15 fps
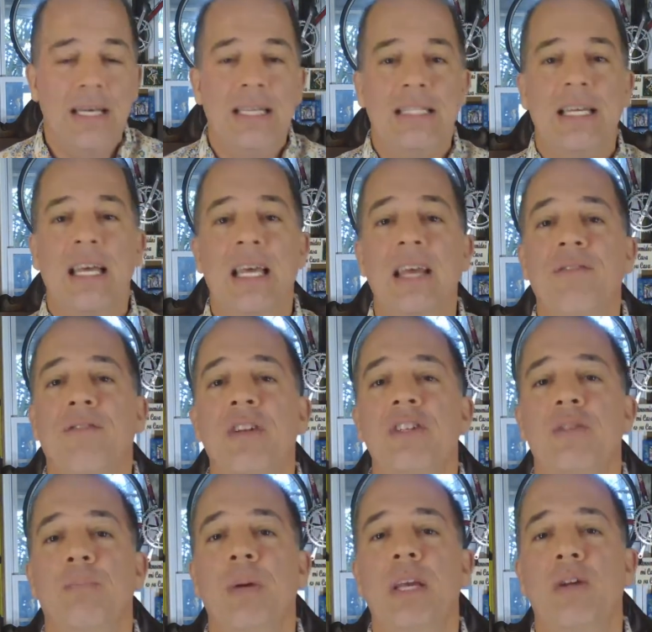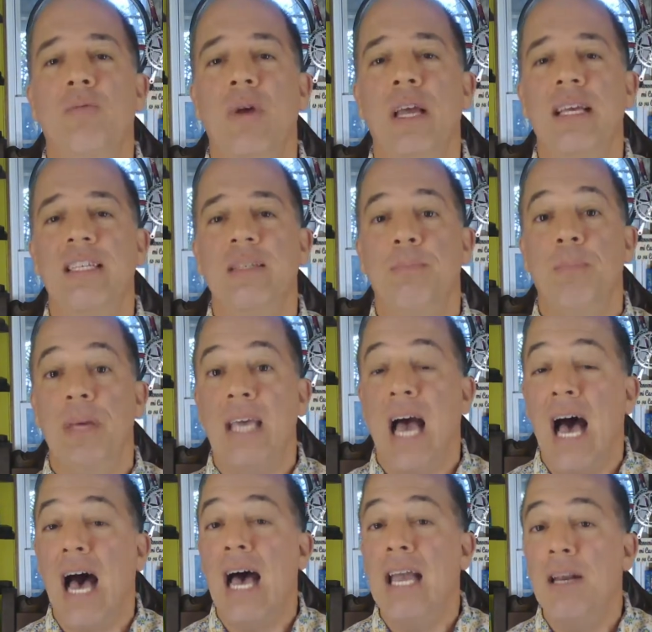to infants being raised
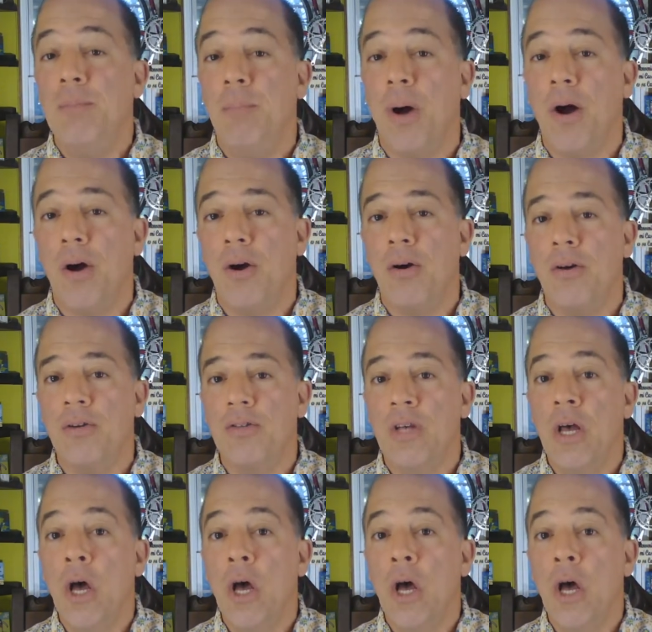behind bars,